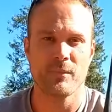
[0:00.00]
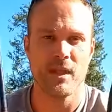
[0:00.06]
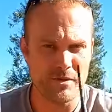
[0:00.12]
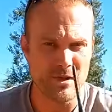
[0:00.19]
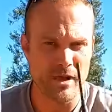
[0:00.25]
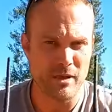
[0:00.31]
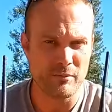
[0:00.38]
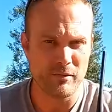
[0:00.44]

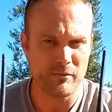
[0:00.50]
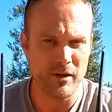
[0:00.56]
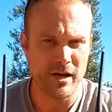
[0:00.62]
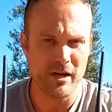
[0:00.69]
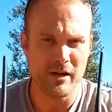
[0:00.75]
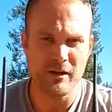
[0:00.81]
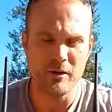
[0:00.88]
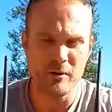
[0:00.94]
Which type of
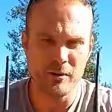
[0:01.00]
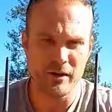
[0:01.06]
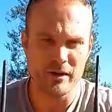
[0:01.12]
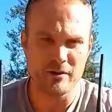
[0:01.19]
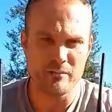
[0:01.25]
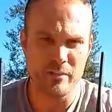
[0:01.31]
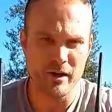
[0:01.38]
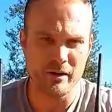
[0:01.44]
radio
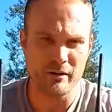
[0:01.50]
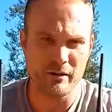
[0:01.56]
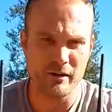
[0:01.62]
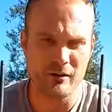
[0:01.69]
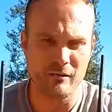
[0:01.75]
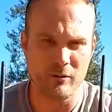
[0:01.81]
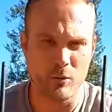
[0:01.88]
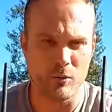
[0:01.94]
is
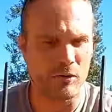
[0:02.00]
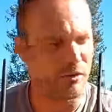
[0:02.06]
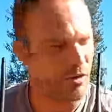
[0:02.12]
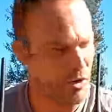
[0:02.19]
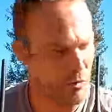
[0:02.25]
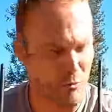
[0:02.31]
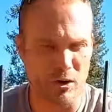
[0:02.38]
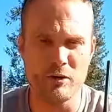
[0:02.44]
better
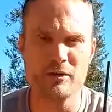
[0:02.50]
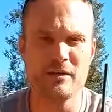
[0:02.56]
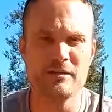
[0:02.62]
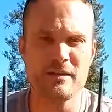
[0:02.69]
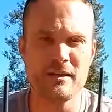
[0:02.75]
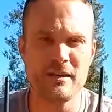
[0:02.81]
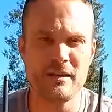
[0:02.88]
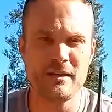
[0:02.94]
for
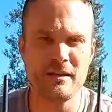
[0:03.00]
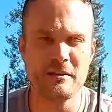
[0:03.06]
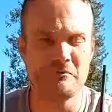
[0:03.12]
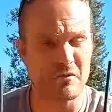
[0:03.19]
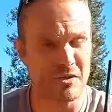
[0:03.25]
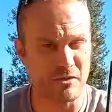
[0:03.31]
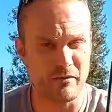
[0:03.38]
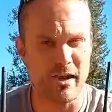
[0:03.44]
emergency,
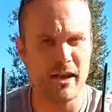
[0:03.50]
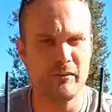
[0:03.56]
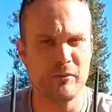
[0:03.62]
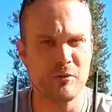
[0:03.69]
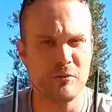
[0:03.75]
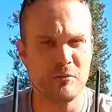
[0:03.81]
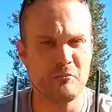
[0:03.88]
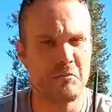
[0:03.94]

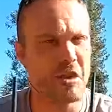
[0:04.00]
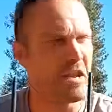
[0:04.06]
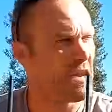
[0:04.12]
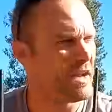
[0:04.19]
survival,